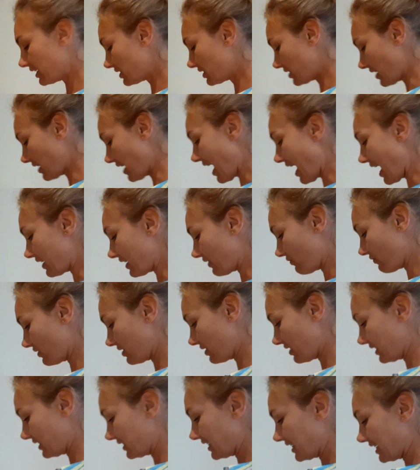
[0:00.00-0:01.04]
to add
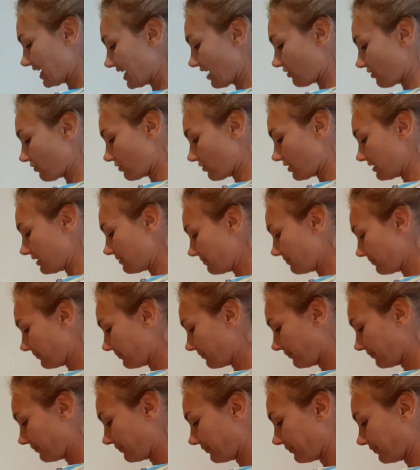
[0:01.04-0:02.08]
everything together
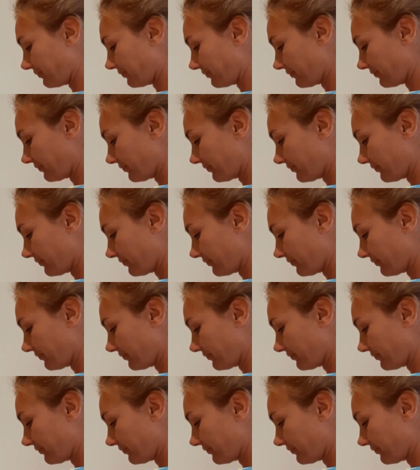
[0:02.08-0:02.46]
in.